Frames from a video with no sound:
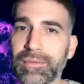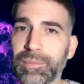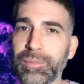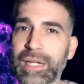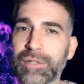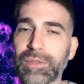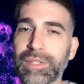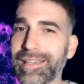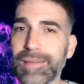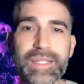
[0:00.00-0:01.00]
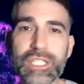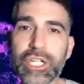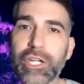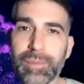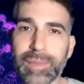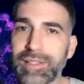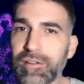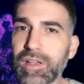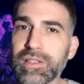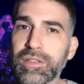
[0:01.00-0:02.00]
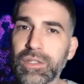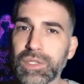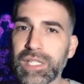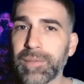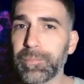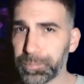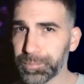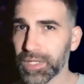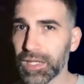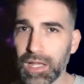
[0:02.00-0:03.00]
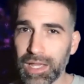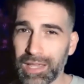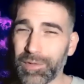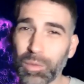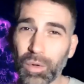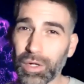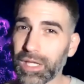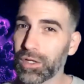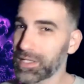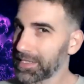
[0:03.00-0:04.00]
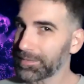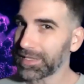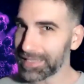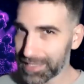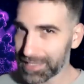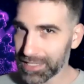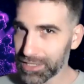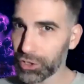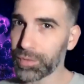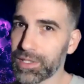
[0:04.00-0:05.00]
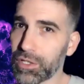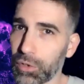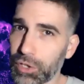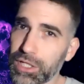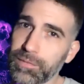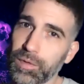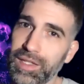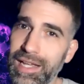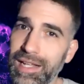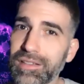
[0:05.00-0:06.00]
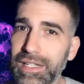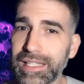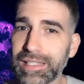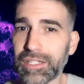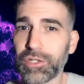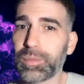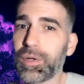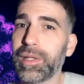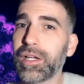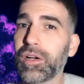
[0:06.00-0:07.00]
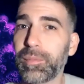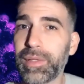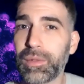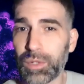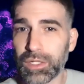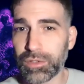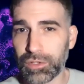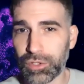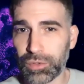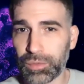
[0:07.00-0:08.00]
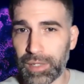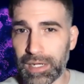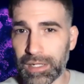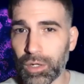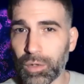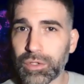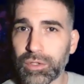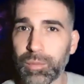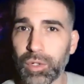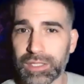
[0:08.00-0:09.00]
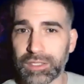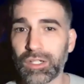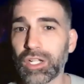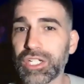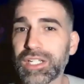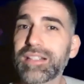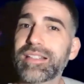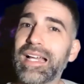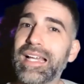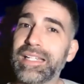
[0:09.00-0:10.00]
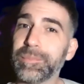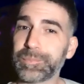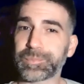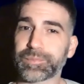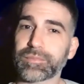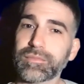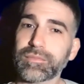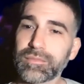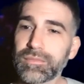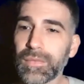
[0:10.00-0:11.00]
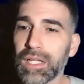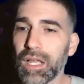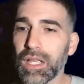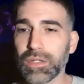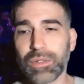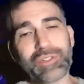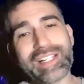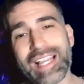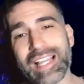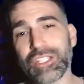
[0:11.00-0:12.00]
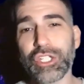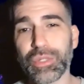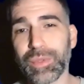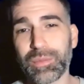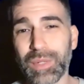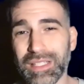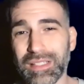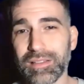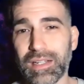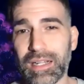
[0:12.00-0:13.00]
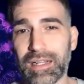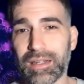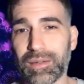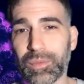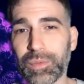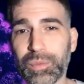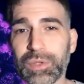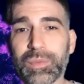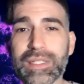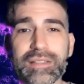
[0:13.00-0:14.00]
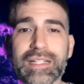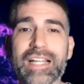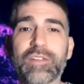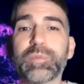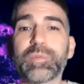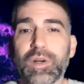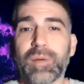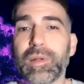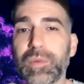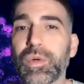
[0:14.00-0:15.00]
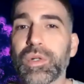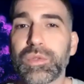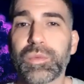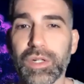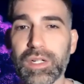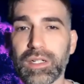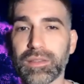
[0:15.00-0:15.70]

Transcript: background in chemistry or materials on your team. If you're working on something that has to do with solutions for the elderly, then you're probably going to want to go to the more technological side. So it really has to do with what kind of problem you want to work on.